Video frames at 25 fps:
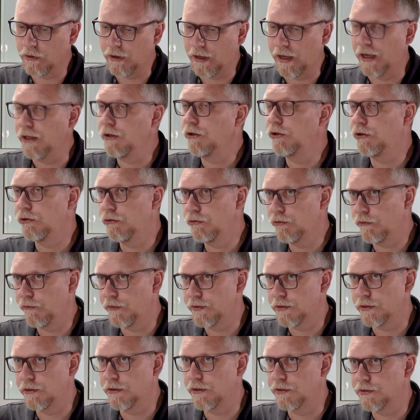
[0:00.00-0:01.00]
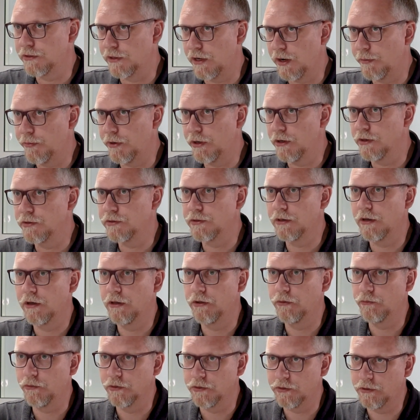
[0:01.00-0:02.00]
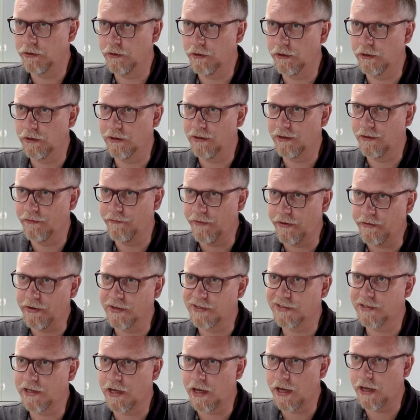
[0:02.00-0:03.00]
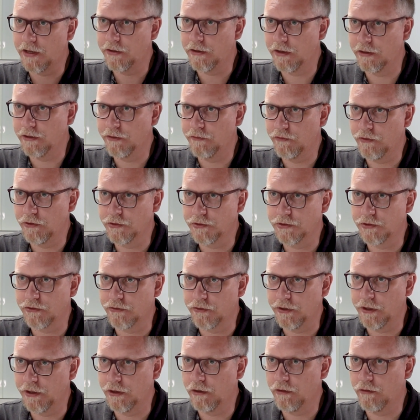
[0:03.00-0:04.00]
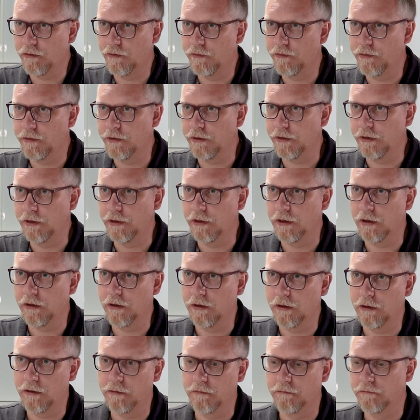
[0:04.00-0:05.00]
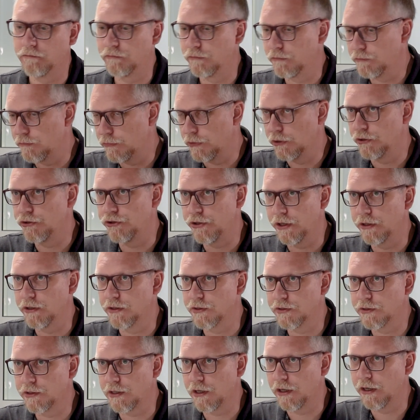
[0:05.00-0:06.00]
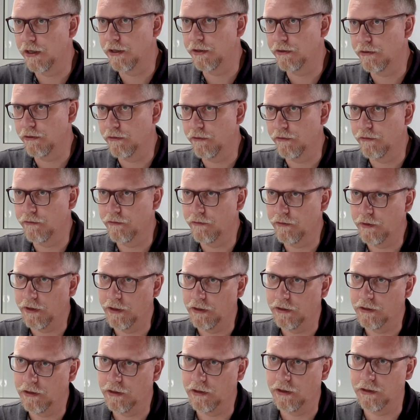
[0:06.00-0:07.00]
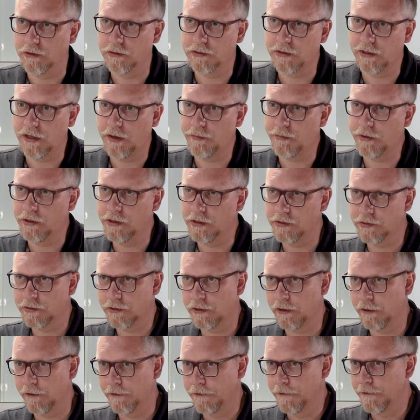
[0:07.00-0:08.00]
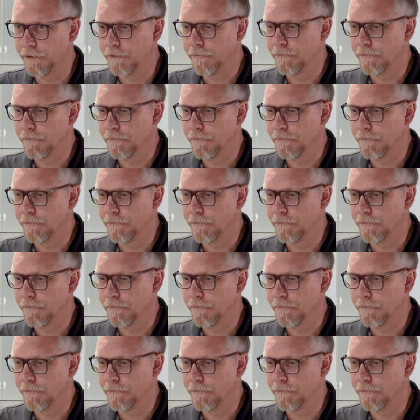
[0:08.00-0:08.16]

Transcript: And you visited Srebrenica. It was the very sad anniversary of the genocide in Srebrenica.